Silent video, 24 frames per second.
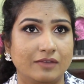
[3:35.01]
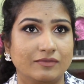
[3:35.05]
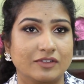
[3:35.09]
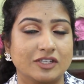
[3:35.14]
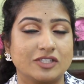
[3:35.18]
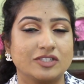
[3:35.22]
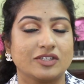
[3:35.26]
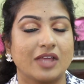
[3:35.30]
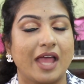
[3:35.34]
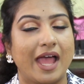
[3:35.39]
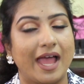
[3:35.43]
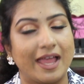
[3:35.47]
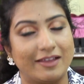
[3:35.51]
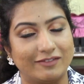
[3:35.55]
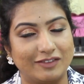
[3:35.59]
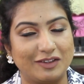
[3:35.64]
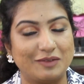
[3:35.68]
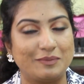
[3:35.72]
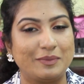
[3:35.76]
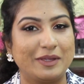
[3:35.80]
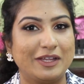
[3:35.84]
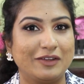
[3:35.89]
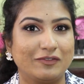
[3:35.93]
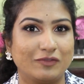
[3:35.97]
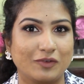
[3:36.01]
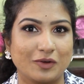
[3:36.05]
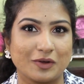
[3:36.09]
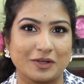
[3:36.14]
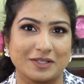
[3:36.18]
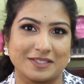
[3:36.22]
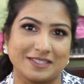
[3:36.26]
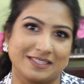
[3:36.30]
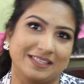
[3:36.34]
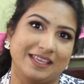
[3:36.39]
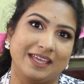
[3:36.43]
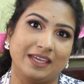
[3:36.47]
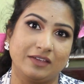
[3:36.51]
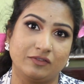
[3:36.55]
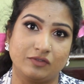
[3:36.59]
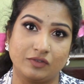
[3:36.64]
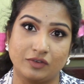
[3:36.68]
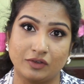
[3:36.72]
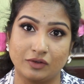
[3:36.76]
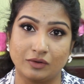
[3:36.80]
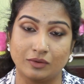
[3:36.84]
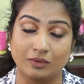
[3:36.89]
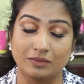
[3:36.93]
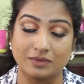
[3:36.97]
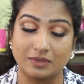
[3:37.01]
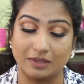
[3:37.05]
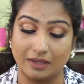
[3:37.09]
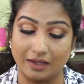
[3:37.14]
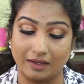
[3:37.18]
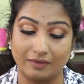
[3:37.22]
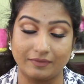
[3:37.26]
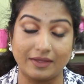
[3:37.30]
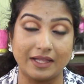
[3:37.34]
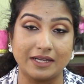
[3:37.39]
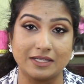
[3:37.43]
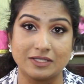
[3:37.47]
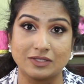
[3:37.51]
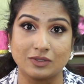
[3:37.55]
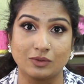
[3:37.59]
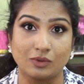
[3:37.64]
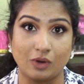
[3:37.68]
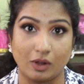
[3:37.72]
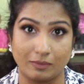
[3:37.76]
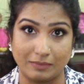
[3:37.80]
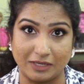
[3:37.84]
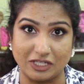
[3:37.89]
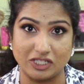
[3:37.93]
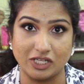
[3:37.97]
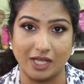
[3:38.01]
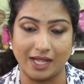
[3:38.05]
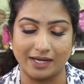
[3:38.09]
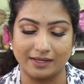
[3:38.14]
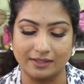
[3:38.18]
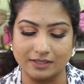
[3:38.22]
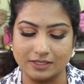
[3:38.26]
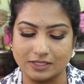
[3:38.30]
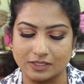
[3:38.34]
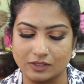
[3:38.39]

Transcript: which I will be focusing few uh, very soon on my channel.